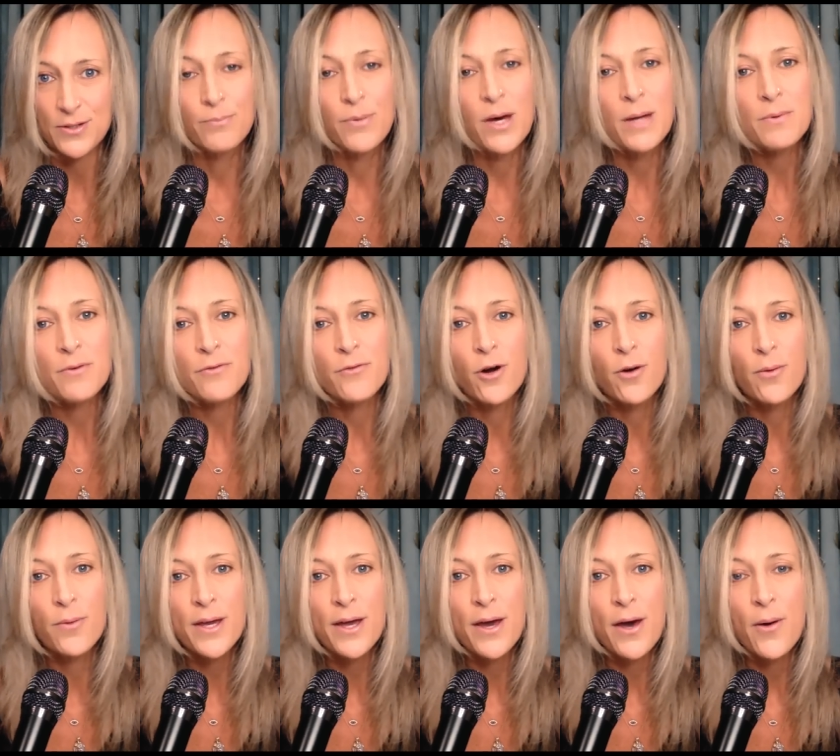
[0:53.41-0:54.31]
But before
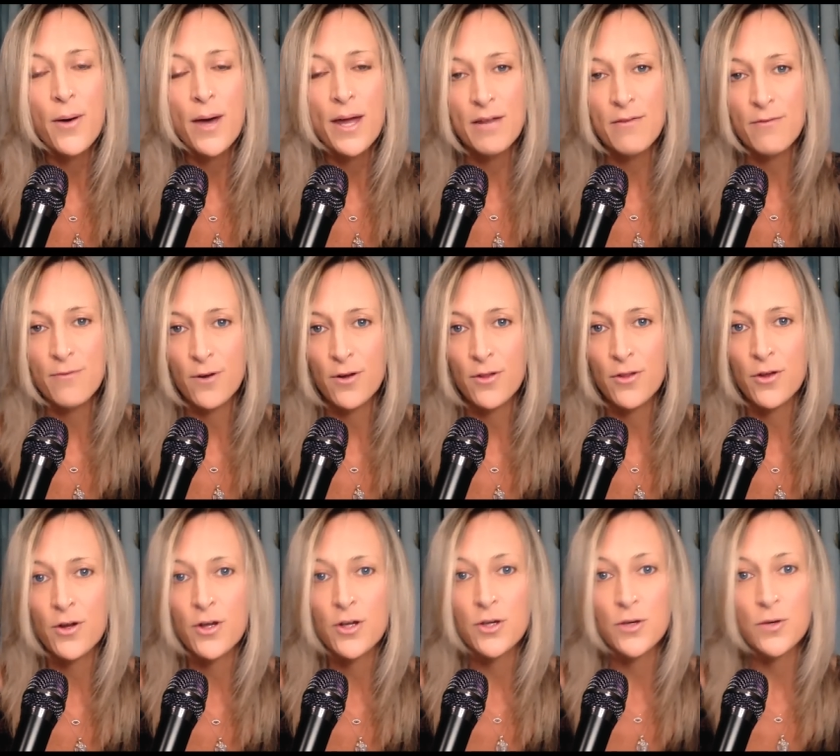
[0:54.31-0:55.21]
we go any
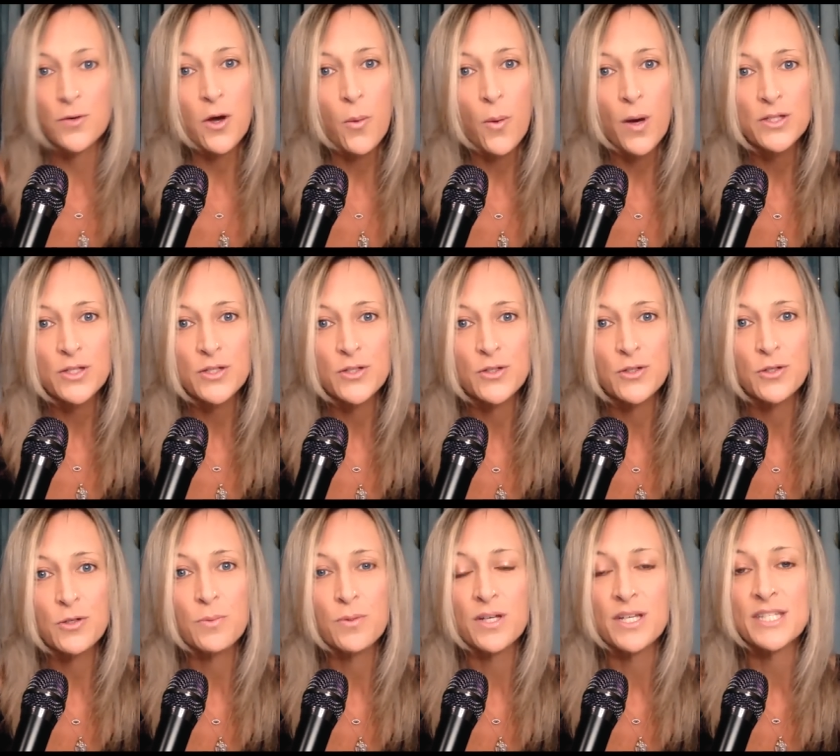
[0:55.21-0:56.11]
further, you know what to
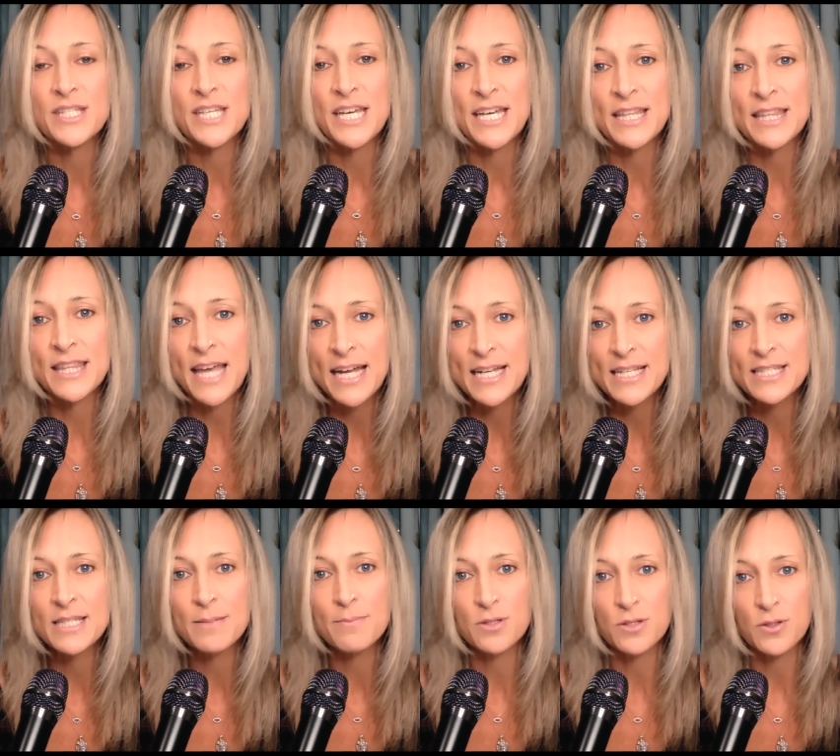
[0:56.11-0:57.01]
do. Please hit that
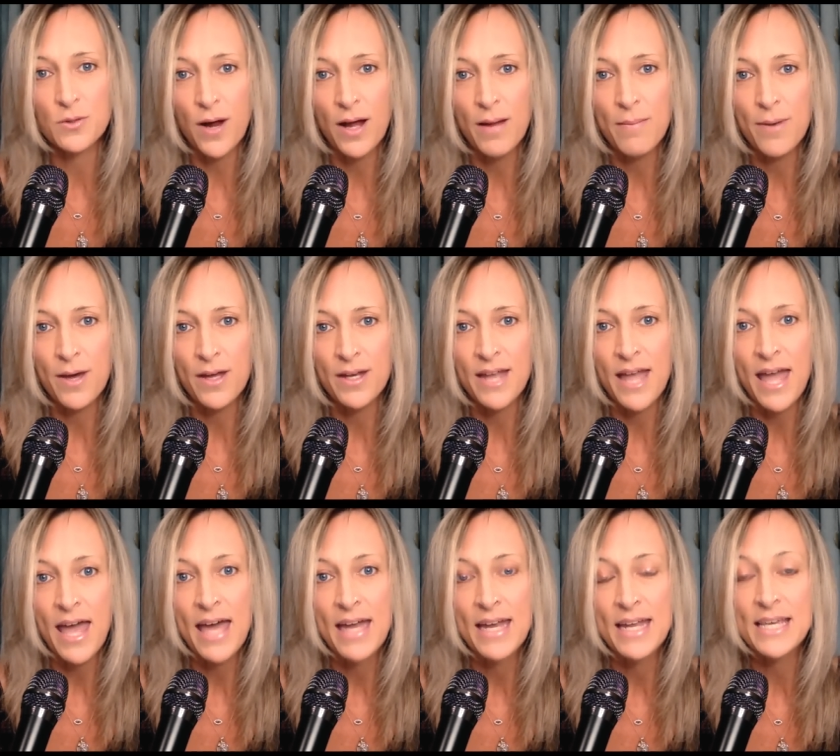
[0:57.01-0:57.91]
subscribe button
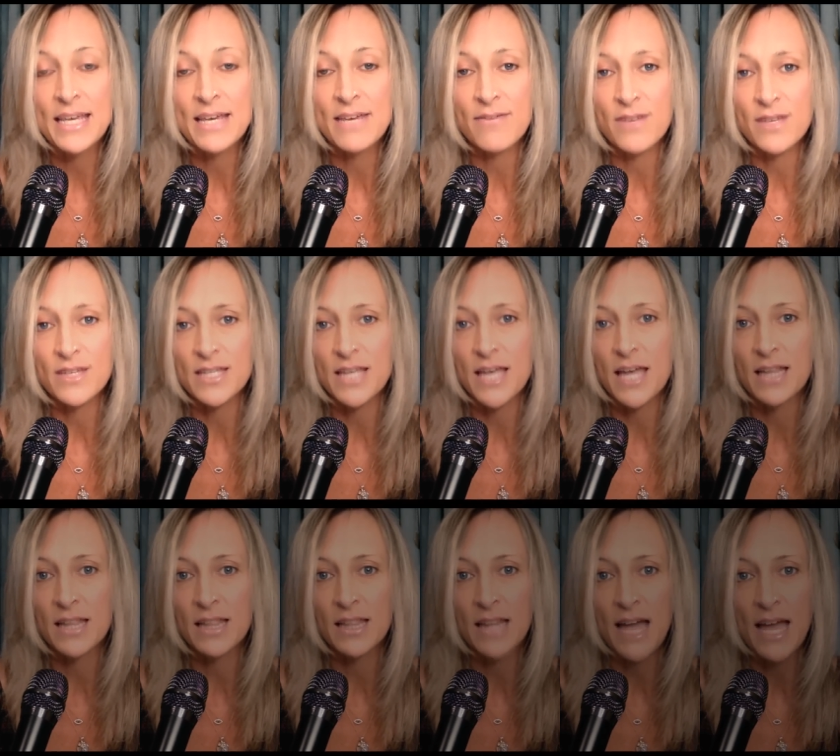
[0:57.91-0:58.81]
and give us a
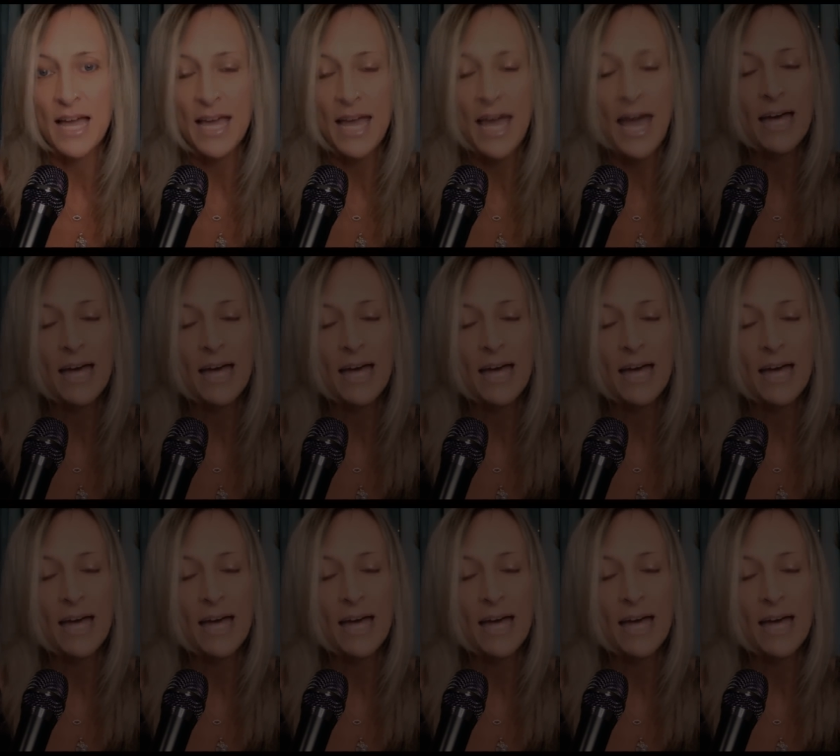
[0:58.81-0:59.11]
like.